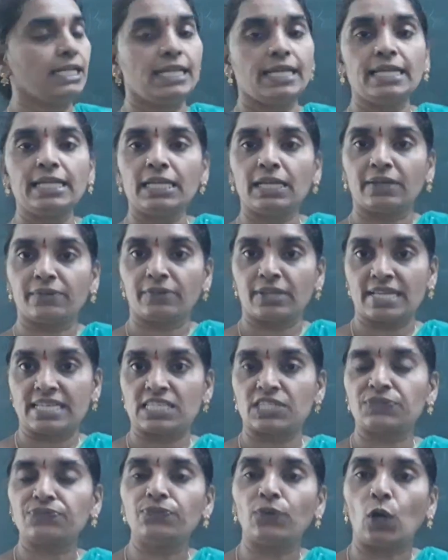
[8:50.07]
link
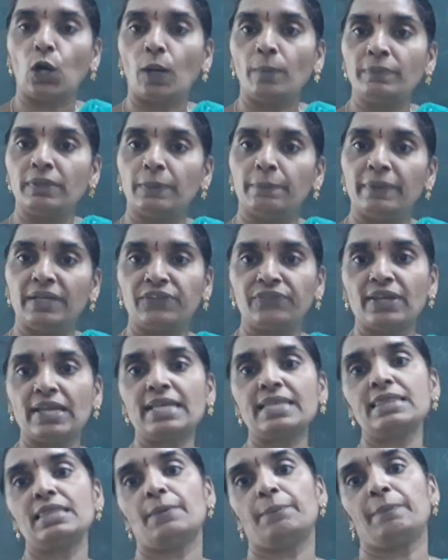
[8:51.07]
is formed
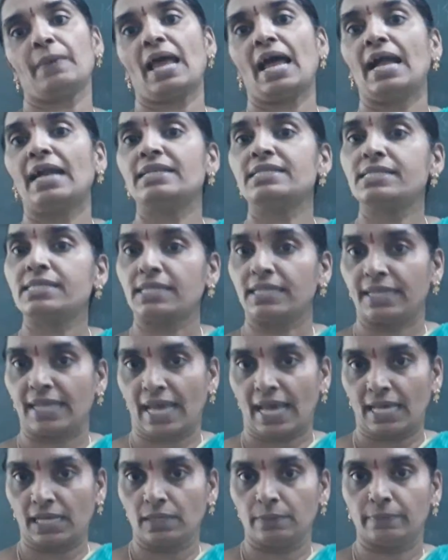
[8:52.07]
between the plants and
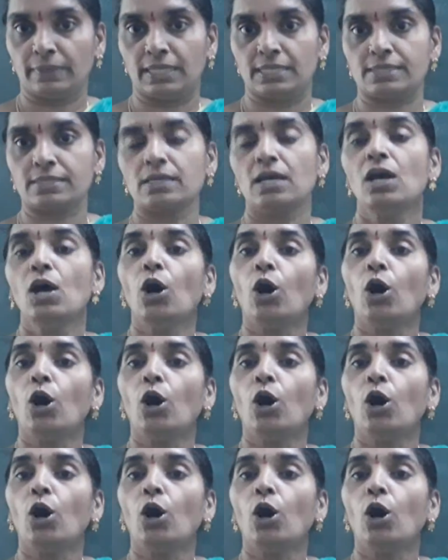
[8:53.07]
animals